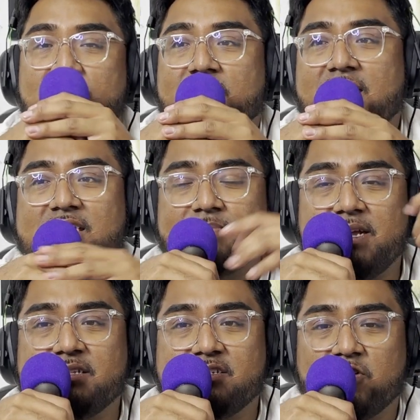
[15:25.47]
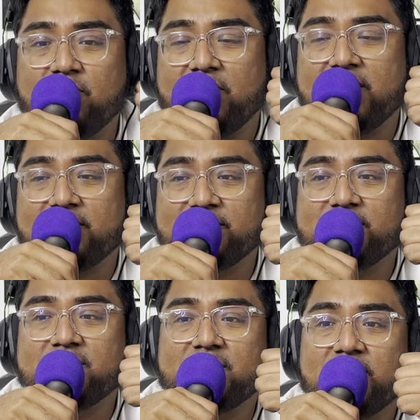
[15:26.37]
He has made zero
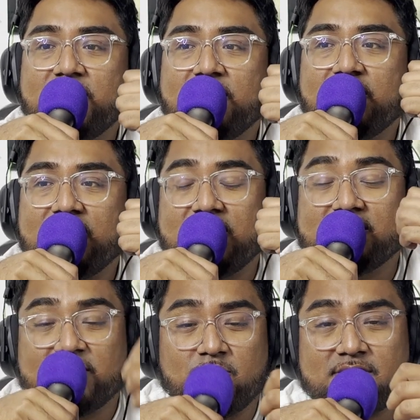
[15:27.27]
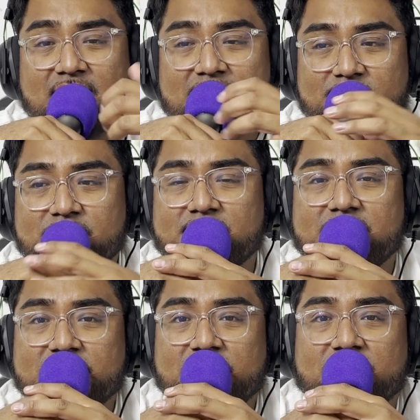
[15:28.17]
finals. He has zero titles
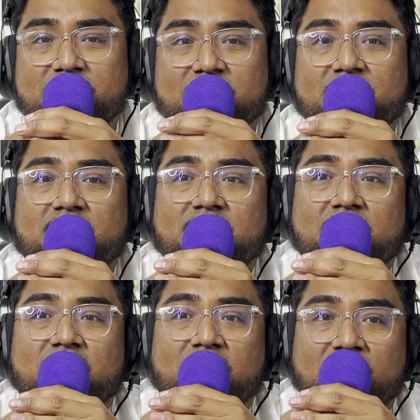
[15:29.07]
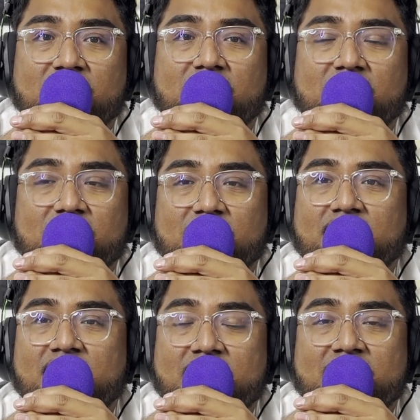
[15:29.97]
this year.
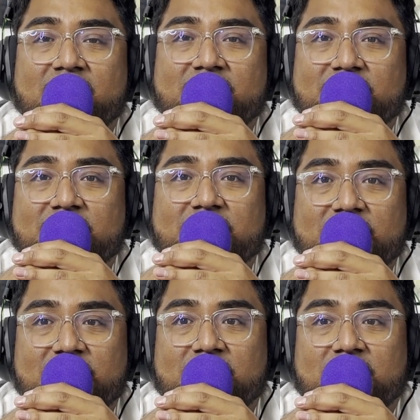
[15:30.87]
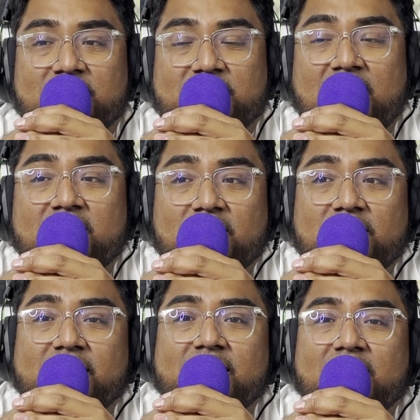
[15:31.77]
And it's kind of
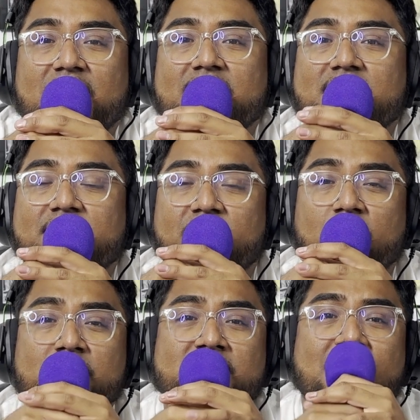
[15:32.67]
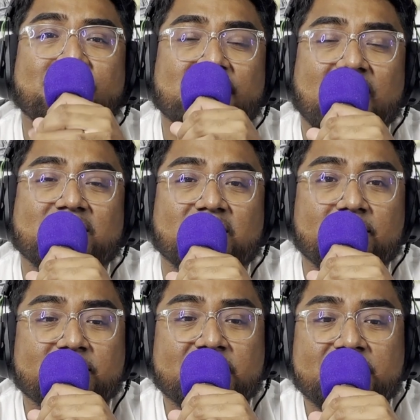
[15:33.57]
looking like Father Time is catching
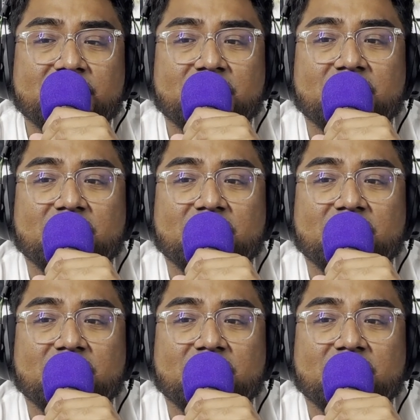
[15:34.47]
up to him.